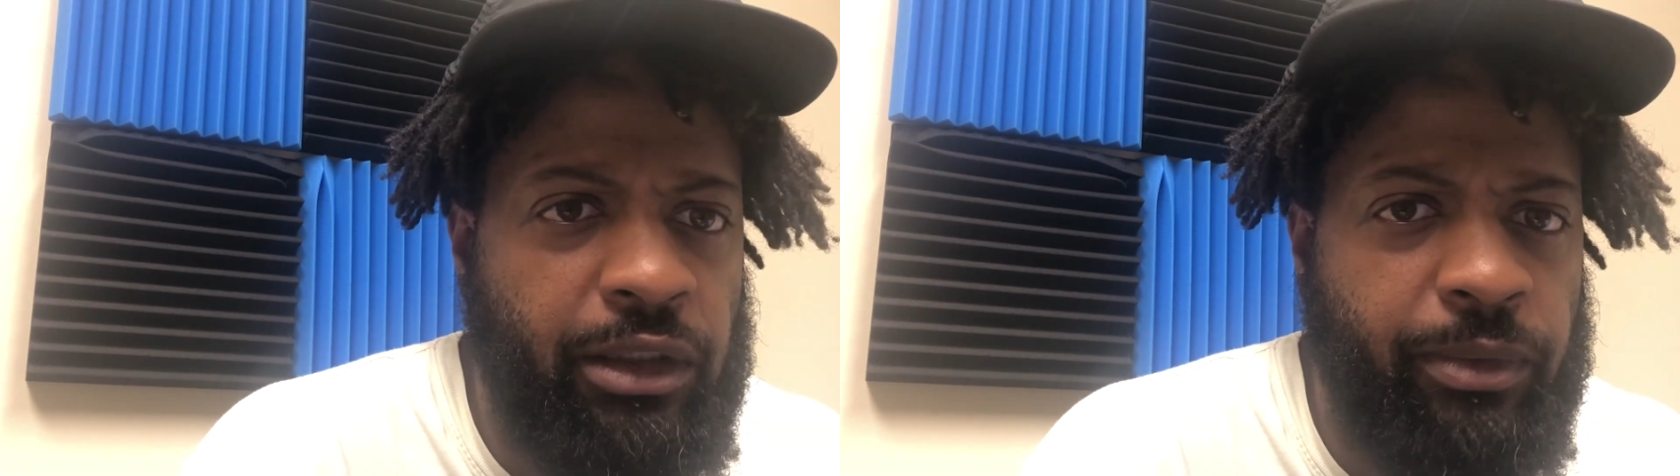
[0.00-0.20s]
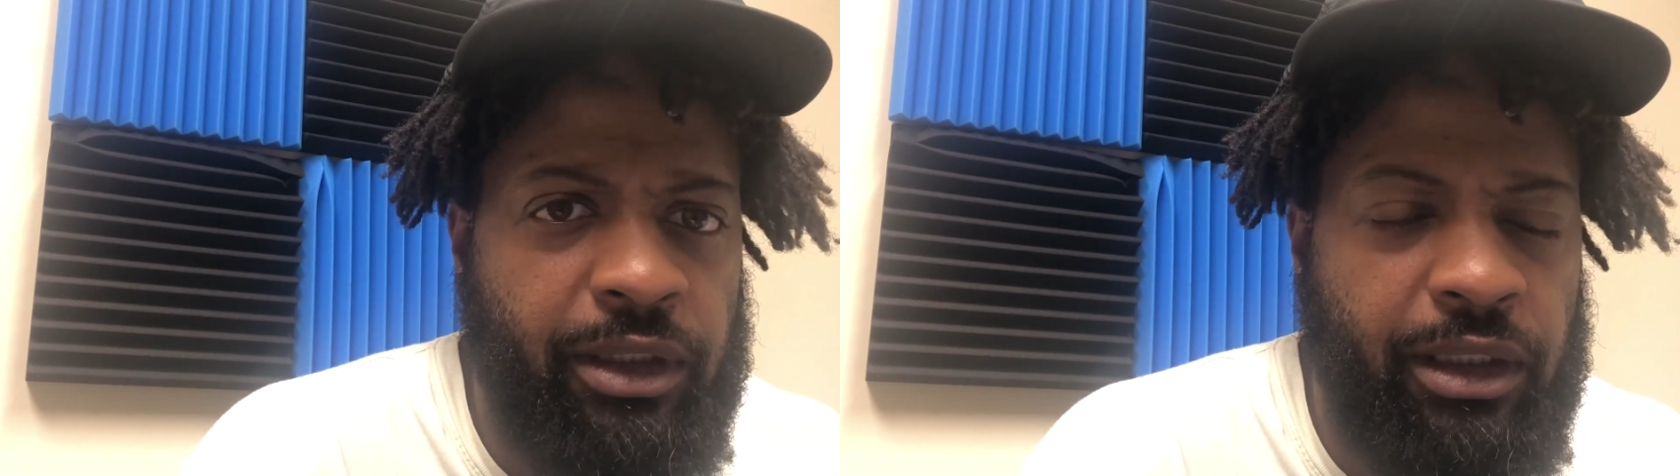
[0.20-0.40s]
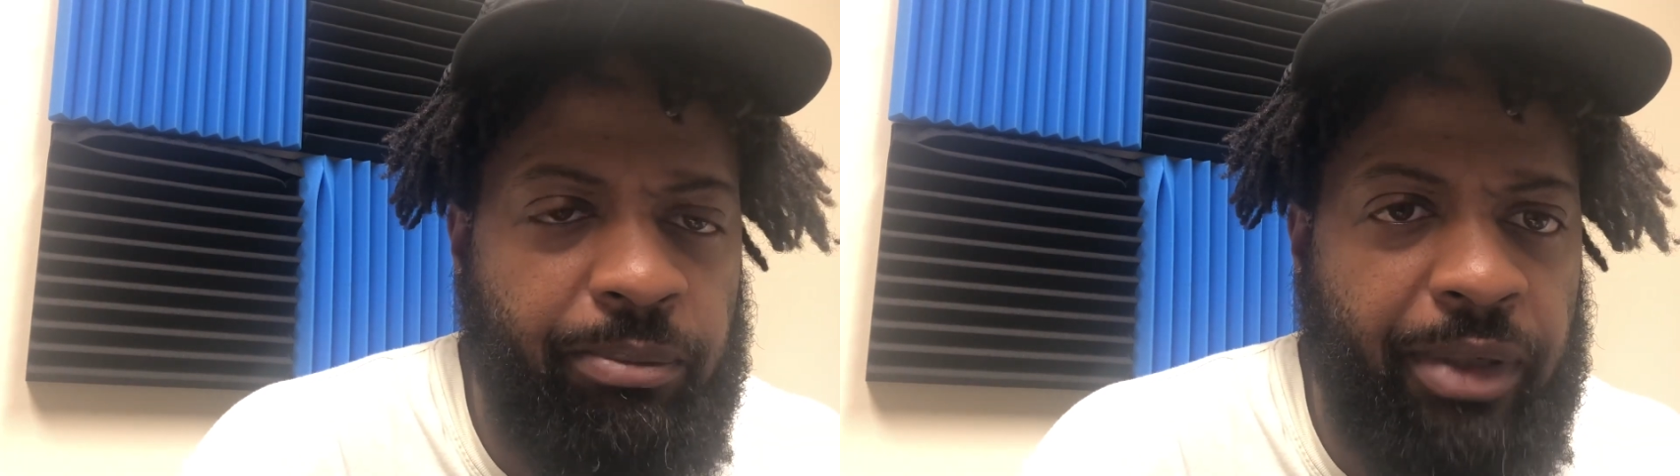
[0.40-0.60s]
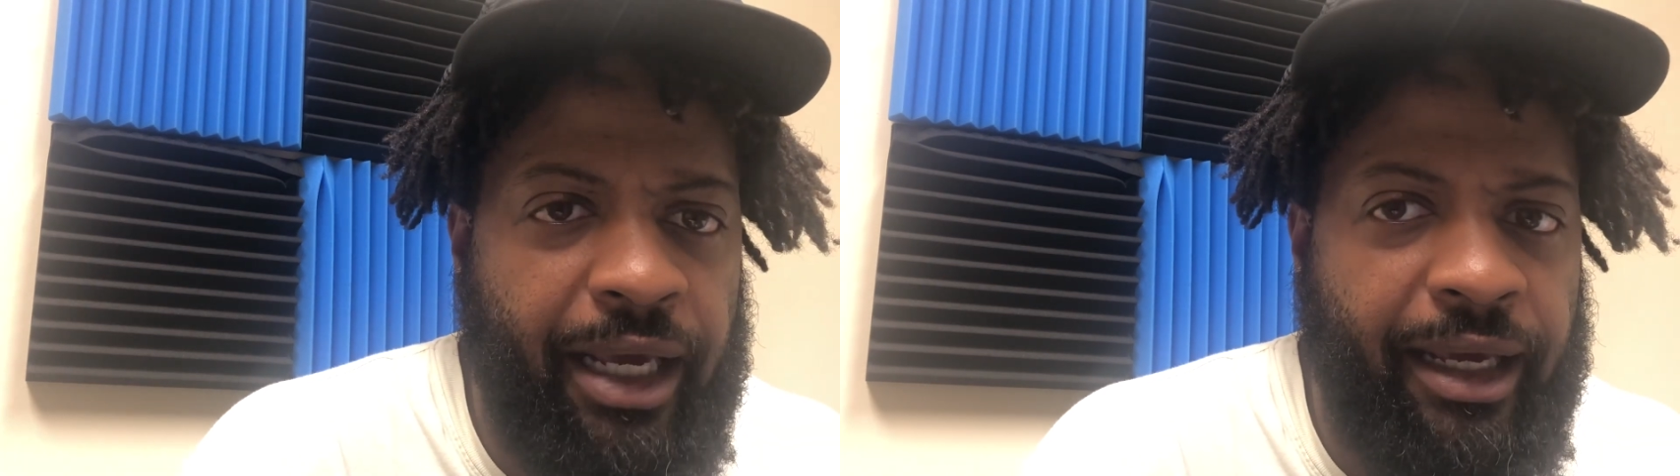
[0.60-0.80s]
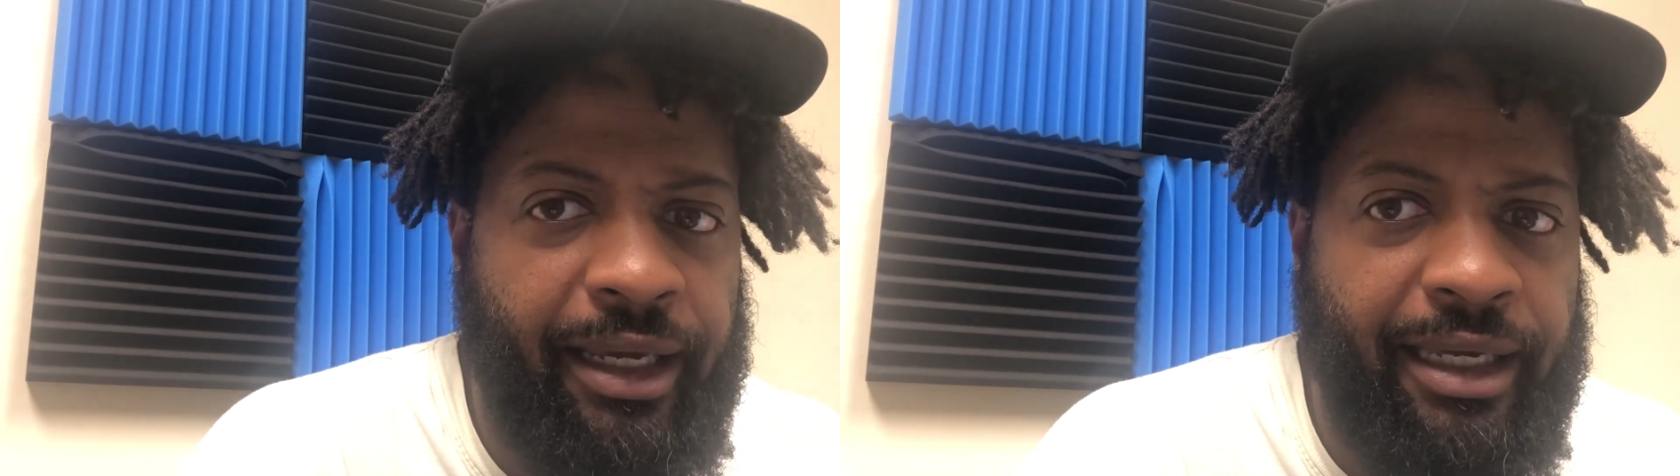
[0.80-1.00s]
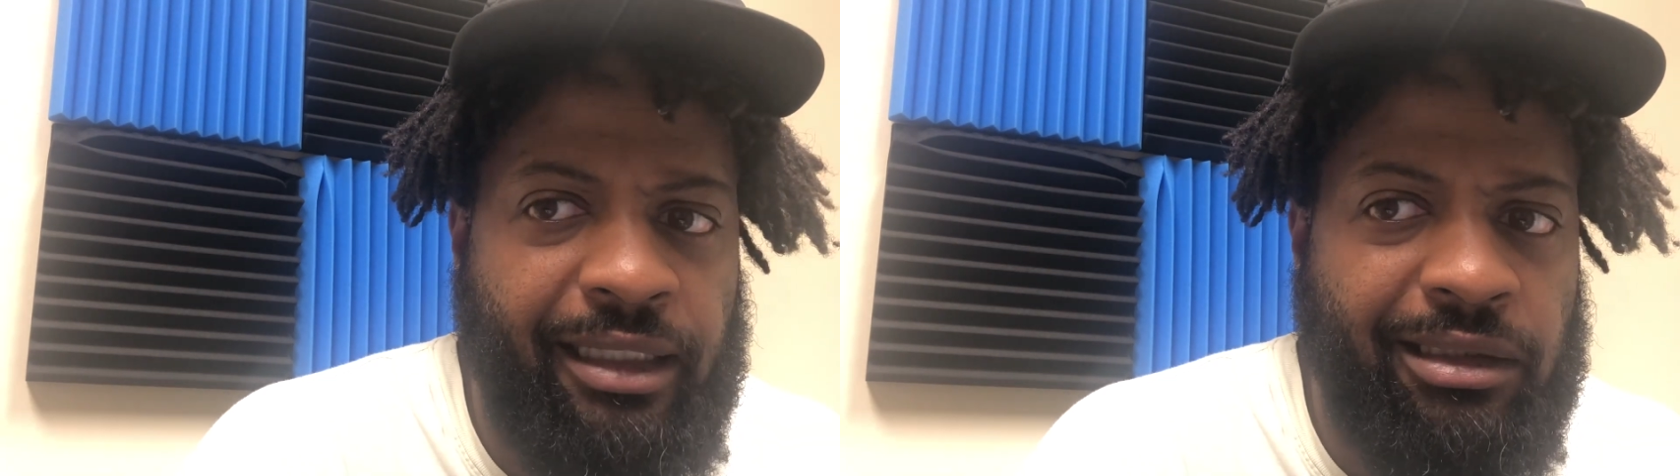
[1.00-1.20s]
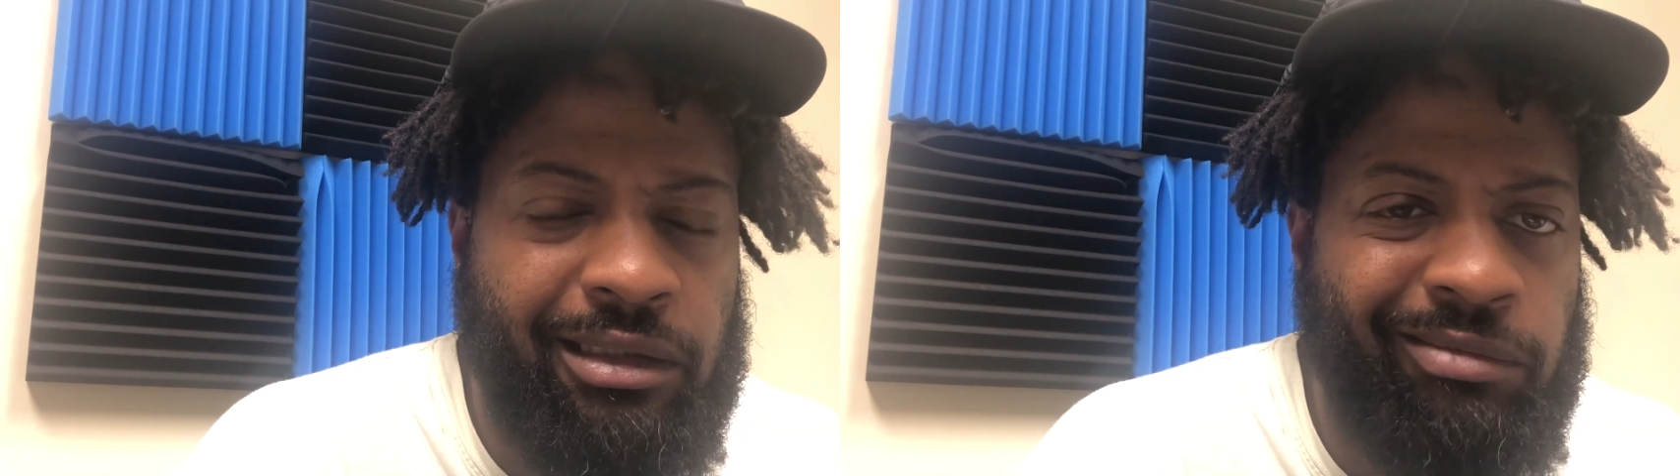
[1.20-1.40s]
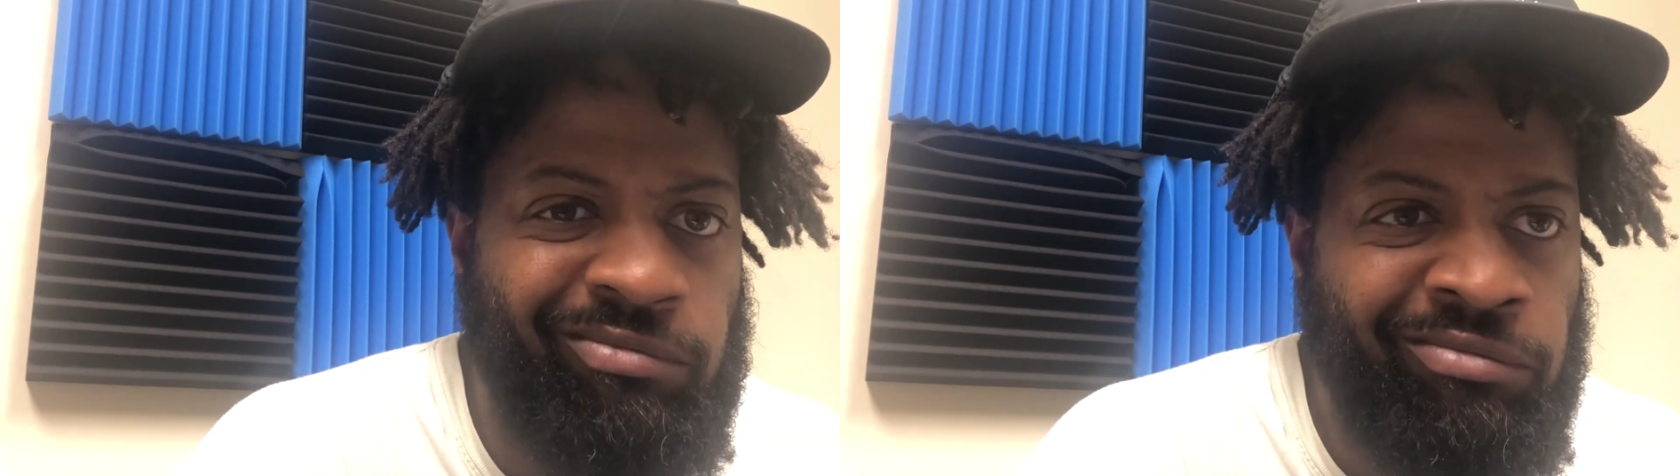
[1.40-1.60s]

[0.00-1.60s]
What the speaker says: within the past